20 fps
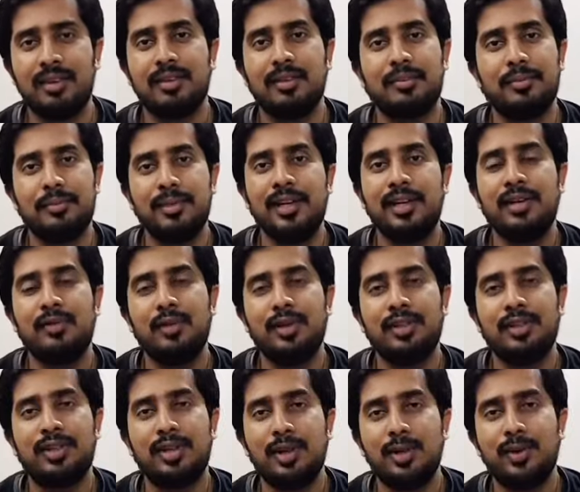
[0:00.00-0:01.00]
be
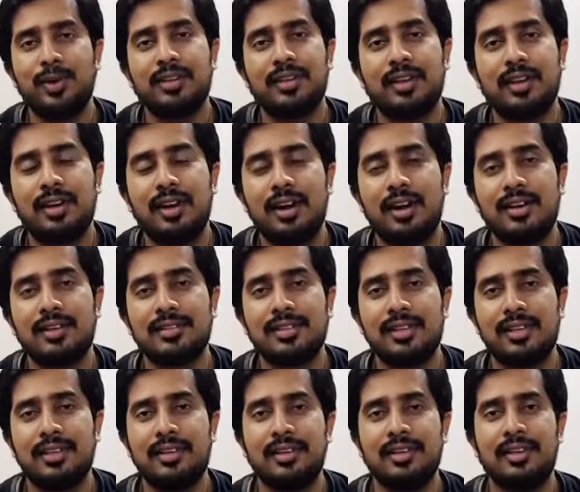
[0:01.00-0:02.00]
with you in the class
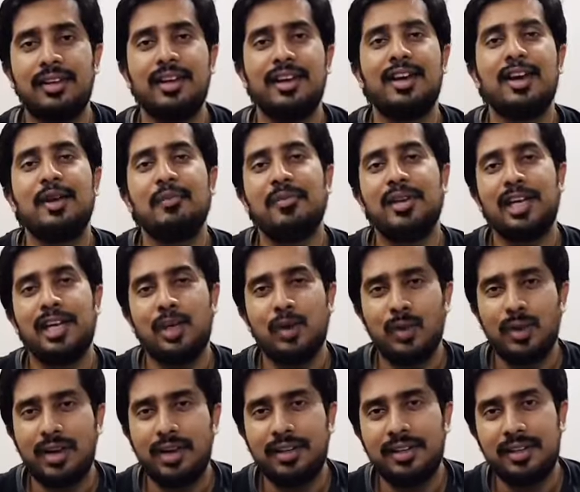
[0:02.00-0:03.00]
and make you
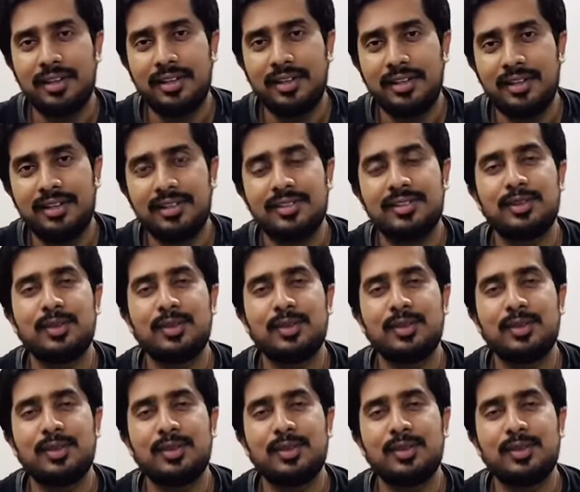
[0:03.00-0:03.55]
write letters.